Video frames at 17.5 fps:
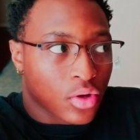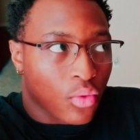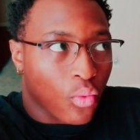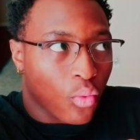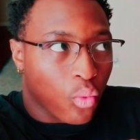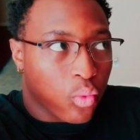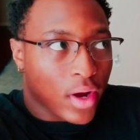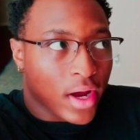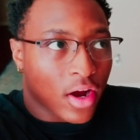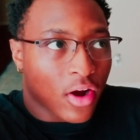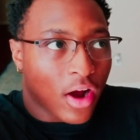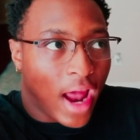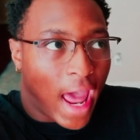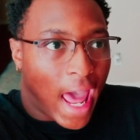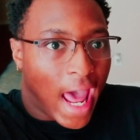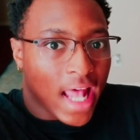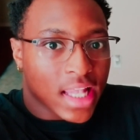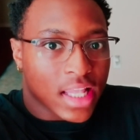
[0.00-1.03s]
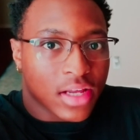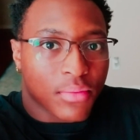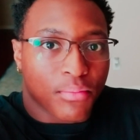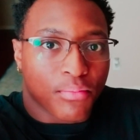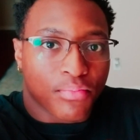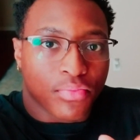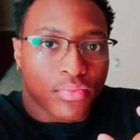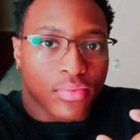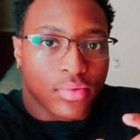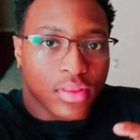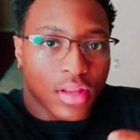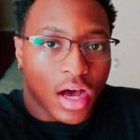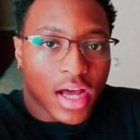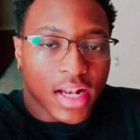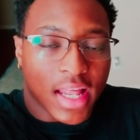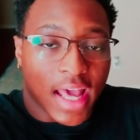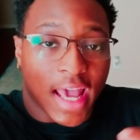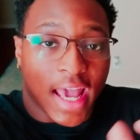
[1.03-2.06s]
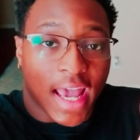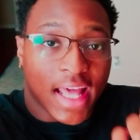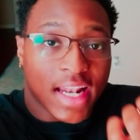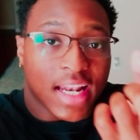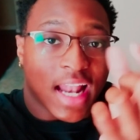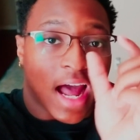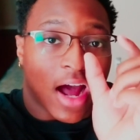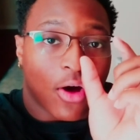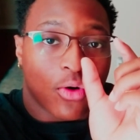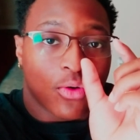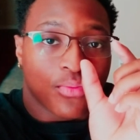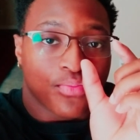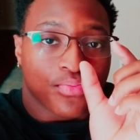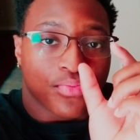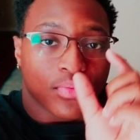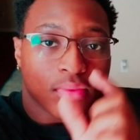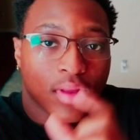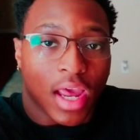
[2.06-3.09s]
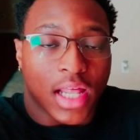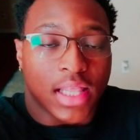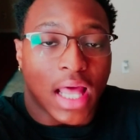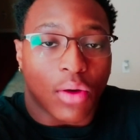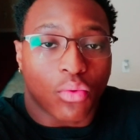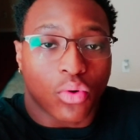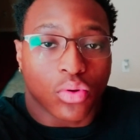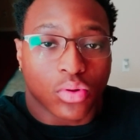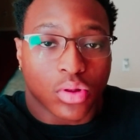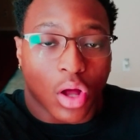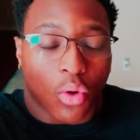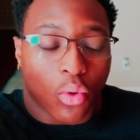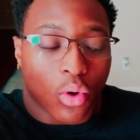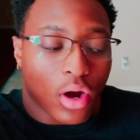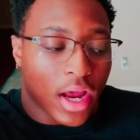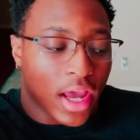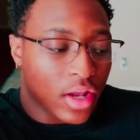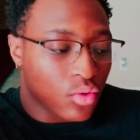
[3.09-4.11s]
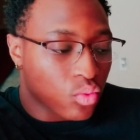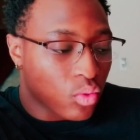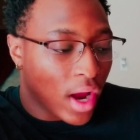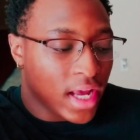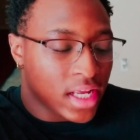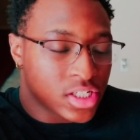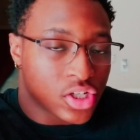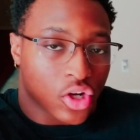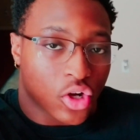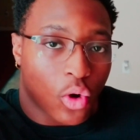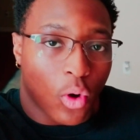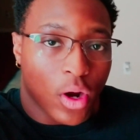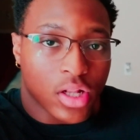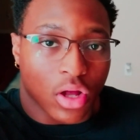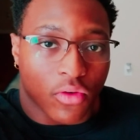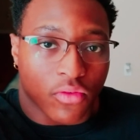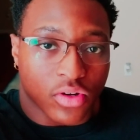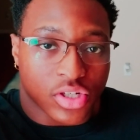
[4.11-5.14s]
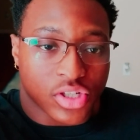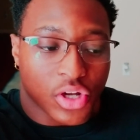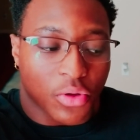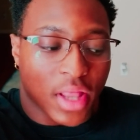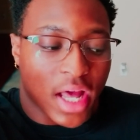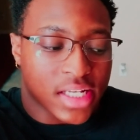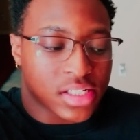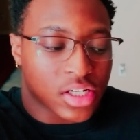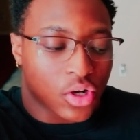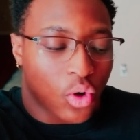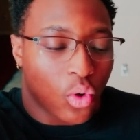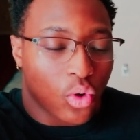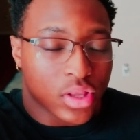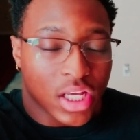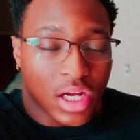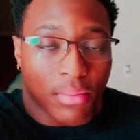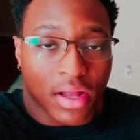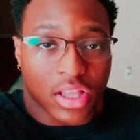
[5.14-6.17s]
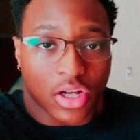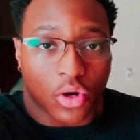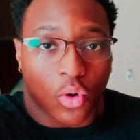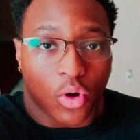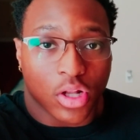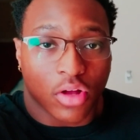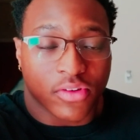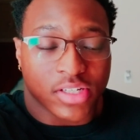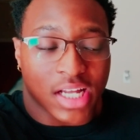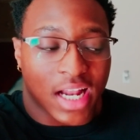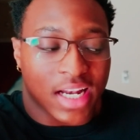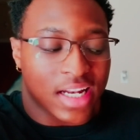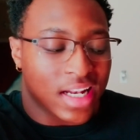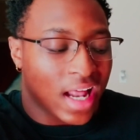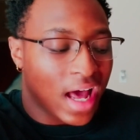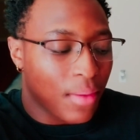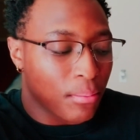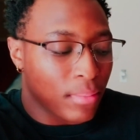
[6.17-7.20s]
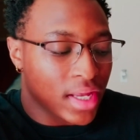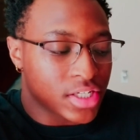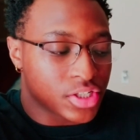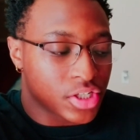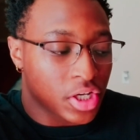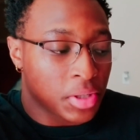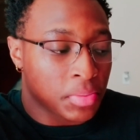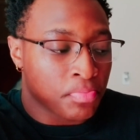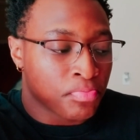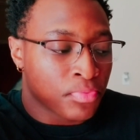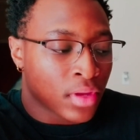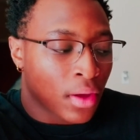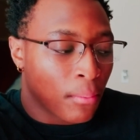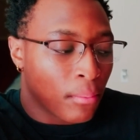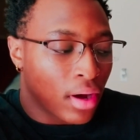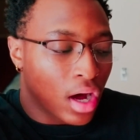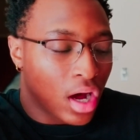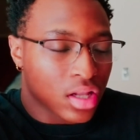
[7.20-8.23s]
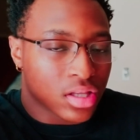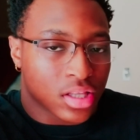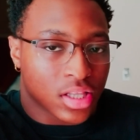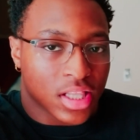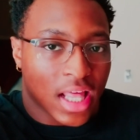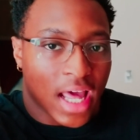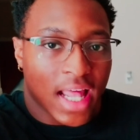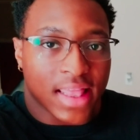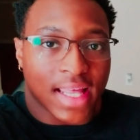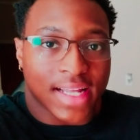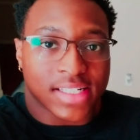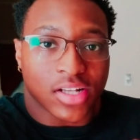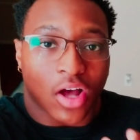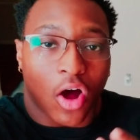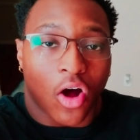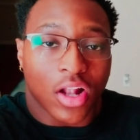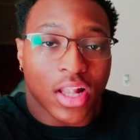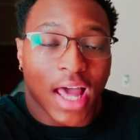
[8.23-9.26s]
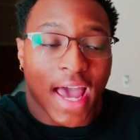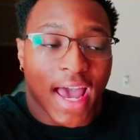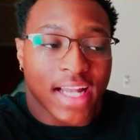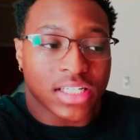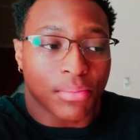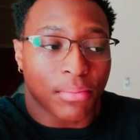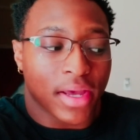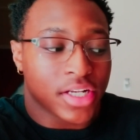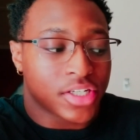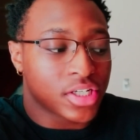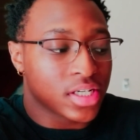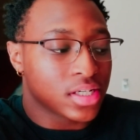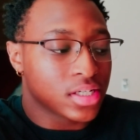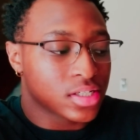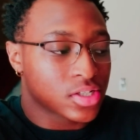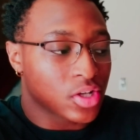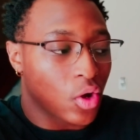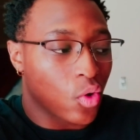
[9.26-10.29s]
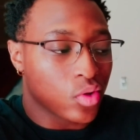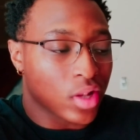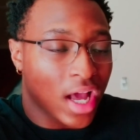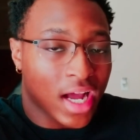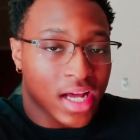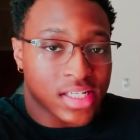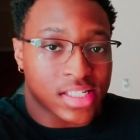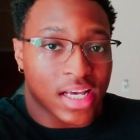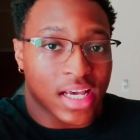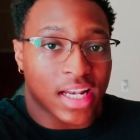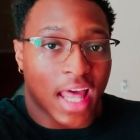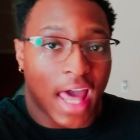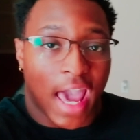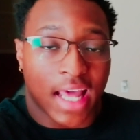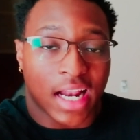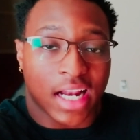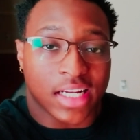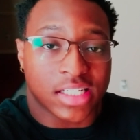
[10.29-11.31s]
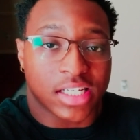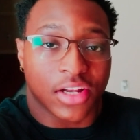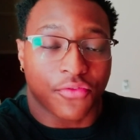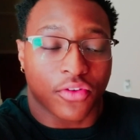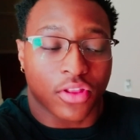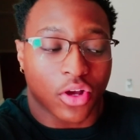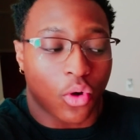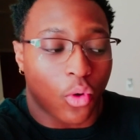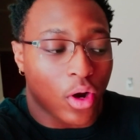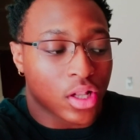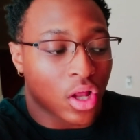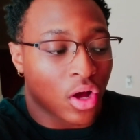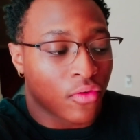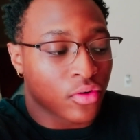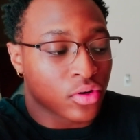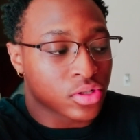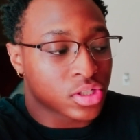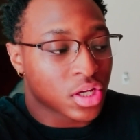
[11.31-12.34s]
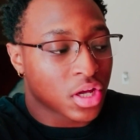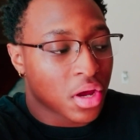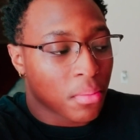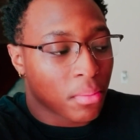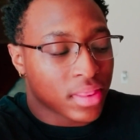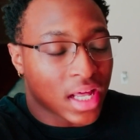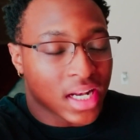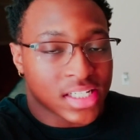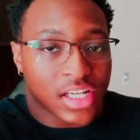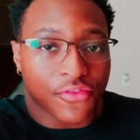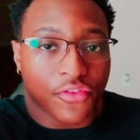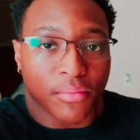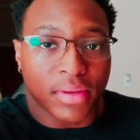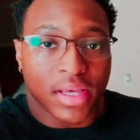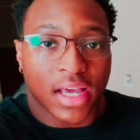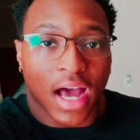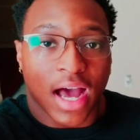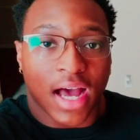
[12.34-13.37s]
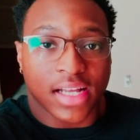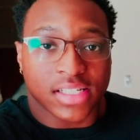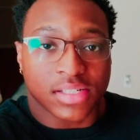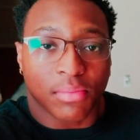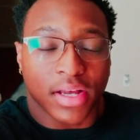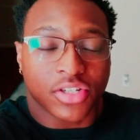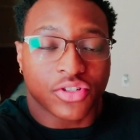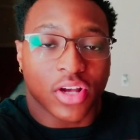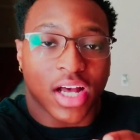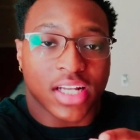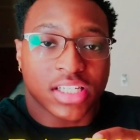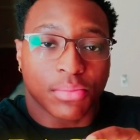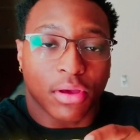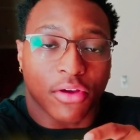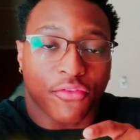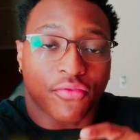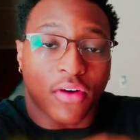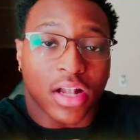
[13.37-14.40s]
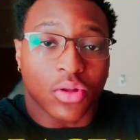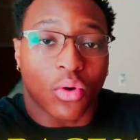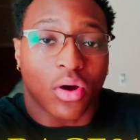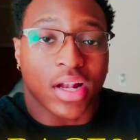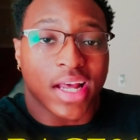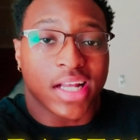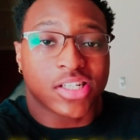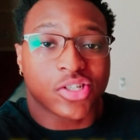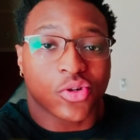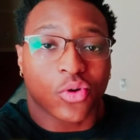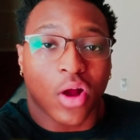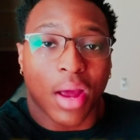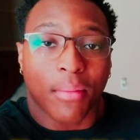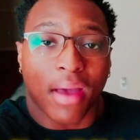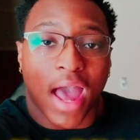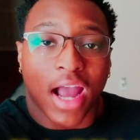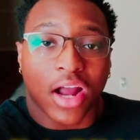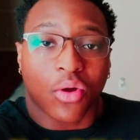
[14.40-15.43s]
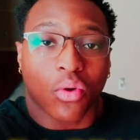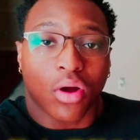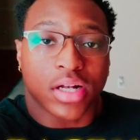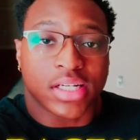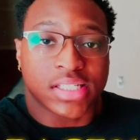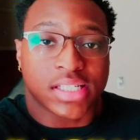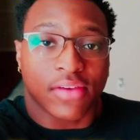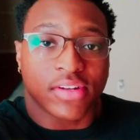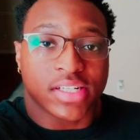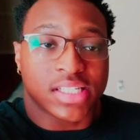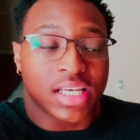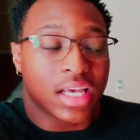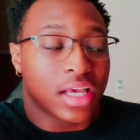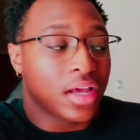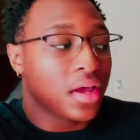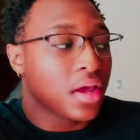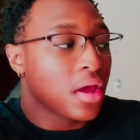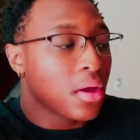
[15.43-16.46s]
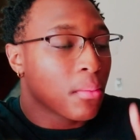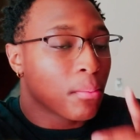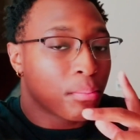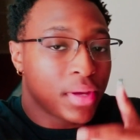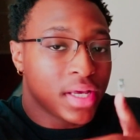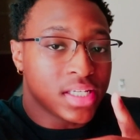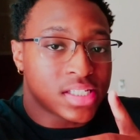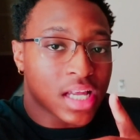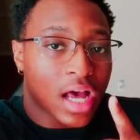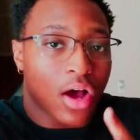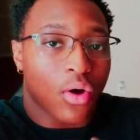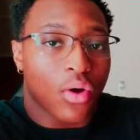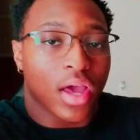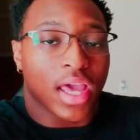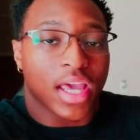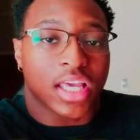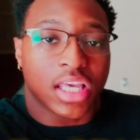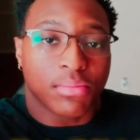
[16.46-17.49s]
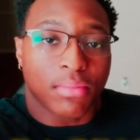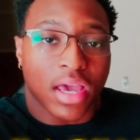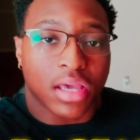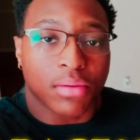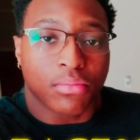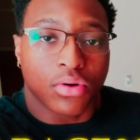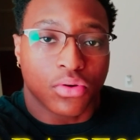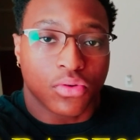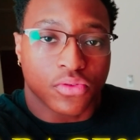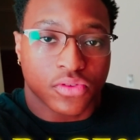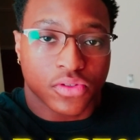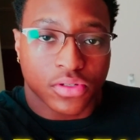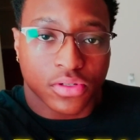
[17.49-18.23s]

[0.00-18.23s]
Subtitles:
rear Allen nut in and out, and that will lower and raise your coilovers. So that's a cool thing about the coilovers that I did not mention. But other than that, that's all I had to mention. So like I said, 8 out of 10 for the coilovers. But that is it for me, guys. Make sure you guys give me a follow on Instagram at Garage17. Peace out and keep making moves.